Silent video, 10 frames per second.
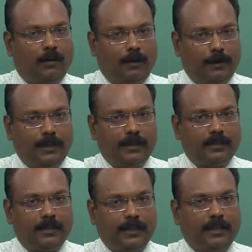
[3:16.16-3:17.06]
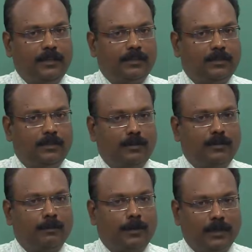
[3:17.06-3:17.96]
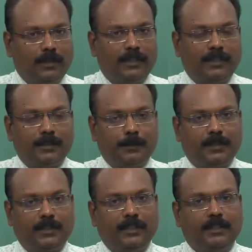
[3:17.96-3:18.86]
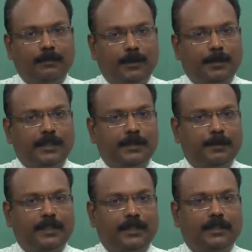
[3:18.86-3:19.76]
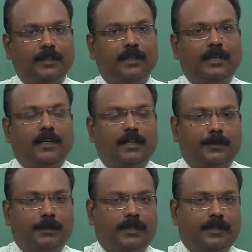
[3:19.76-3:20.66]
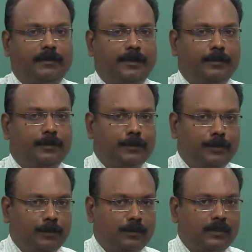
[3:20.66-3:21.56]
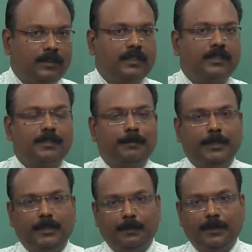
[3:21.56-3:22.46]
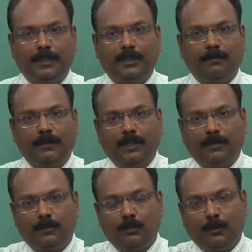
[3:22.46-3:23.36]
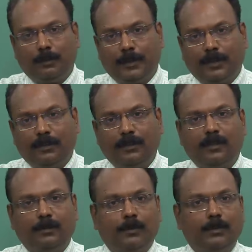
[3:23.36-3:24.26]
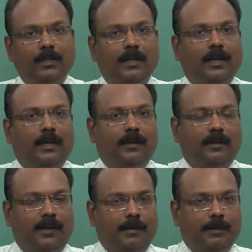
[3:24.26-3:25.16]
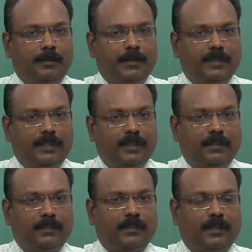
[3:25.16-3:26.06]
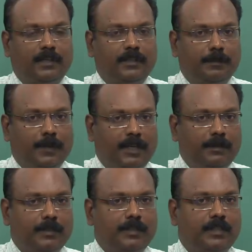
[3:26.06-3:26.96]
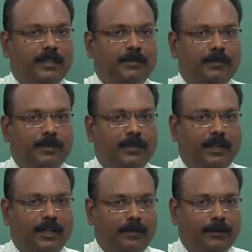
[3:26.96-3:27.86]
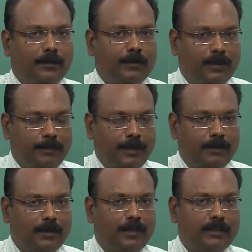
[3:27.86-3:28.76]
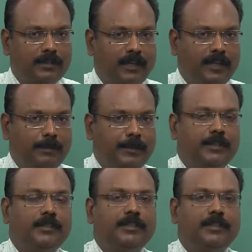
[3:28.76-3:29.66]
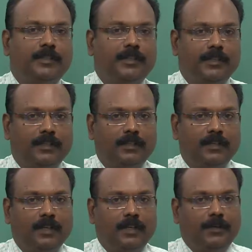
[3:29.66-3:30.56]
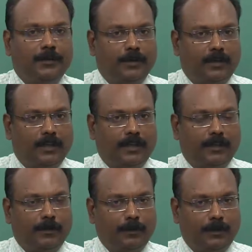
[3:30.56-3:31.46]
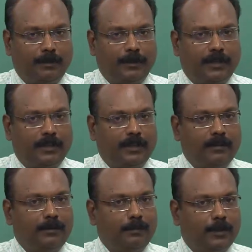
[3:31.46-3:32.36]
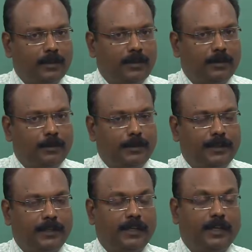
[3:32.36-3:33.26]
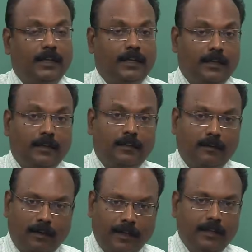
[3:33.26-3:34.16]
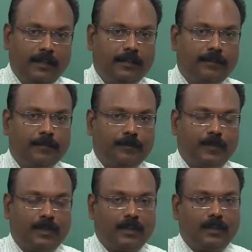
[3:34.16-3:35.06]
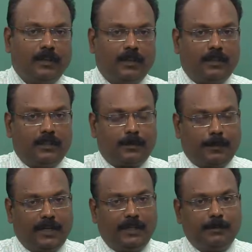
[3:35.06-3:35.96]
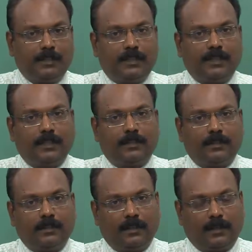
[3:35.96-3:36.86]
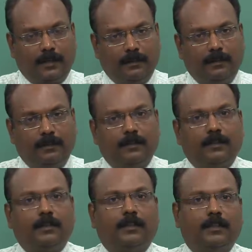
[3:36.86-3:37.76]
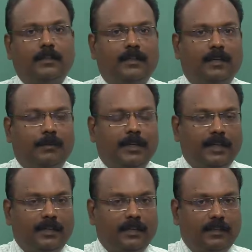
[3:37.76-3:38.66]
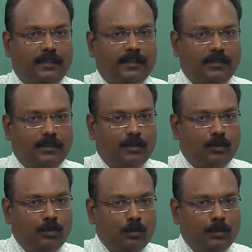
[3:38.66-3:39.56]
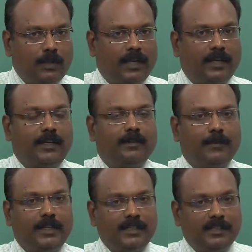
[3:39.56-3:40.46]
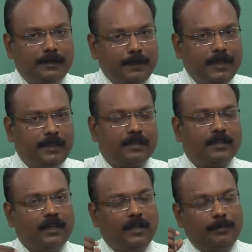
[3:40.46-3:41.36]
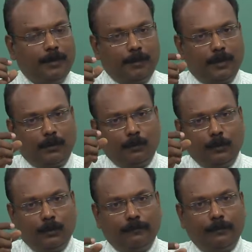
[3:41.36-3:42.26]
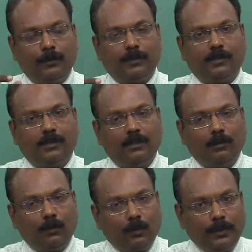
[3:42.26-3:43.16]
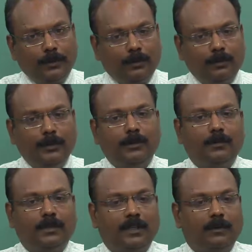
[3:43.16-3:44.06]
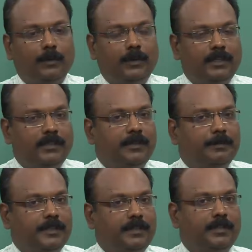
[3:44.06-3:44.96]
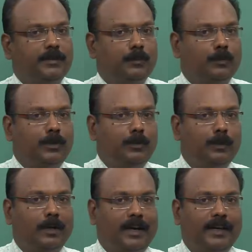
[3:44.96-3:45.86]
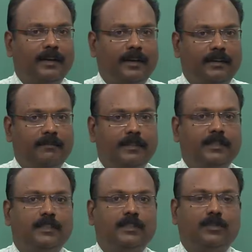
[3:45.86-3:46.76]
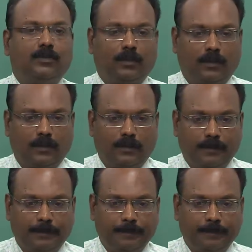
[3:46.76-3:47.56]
Audience again is not bothered, especially in public speaking, especially when you use the speech medium. They are not so particular about grammar mistakes and spelling mistakes which you are likely to commit, or slight pronunciation error you are likely to commit. They are not bothered about it. In writing, spelling mistakes and other grammatical errors are too glaring, but in speech people are more focused on what you are going to tell, what is the message, what do I have in this talk.